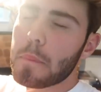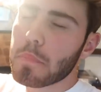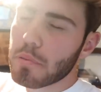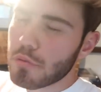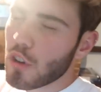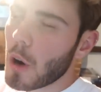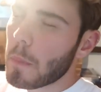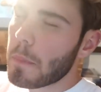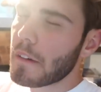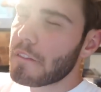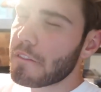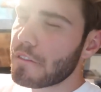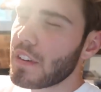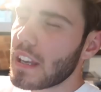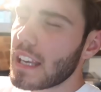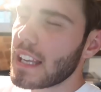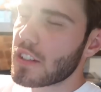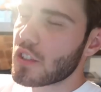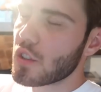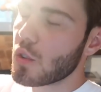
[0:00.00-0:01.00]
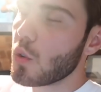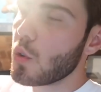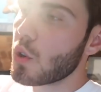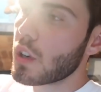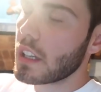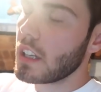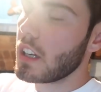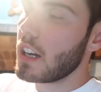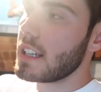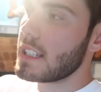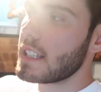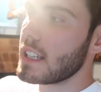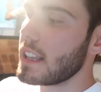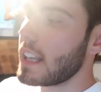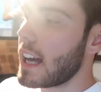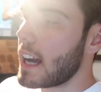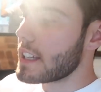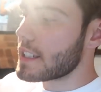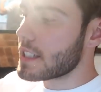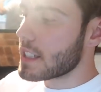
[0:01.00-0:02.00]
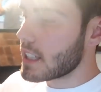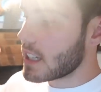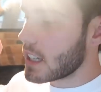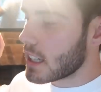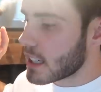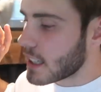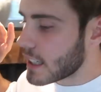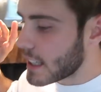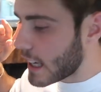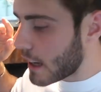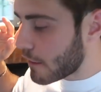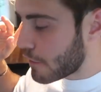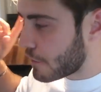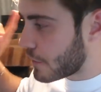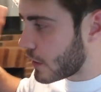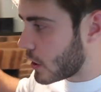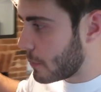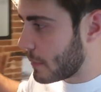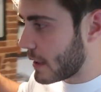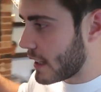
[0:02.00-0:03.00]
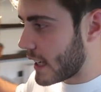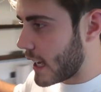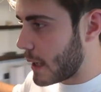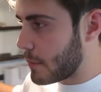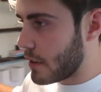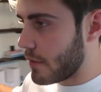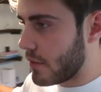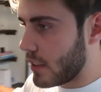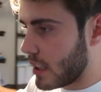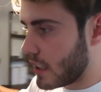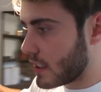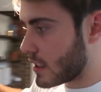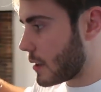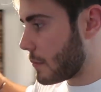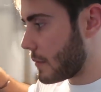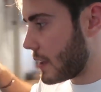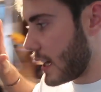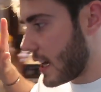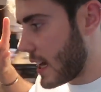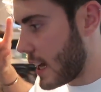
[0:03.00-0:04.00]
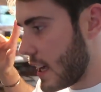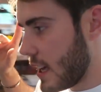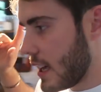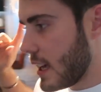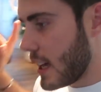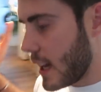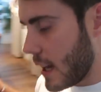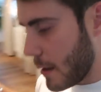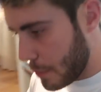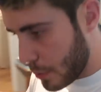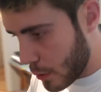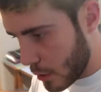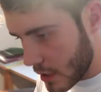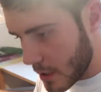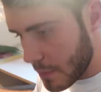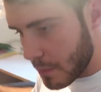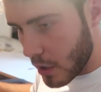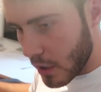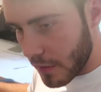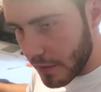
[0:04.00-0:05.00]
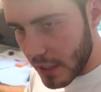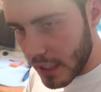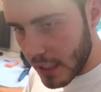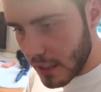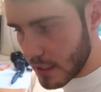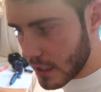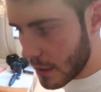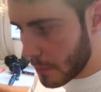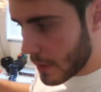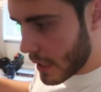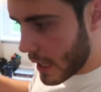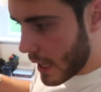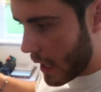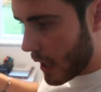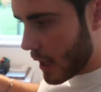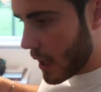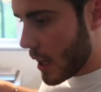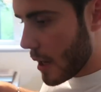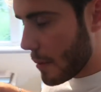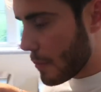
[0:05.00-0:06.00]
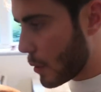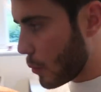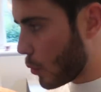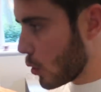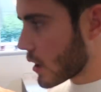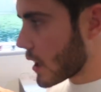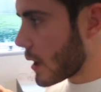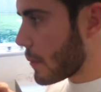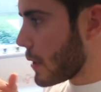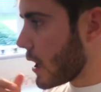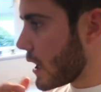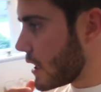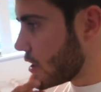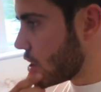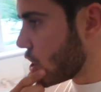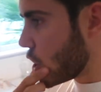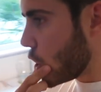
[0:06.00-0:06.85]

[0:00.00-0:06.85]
proper finish organising that so that I can get filming gaming videos up there and pointless blog videos up there. But what I might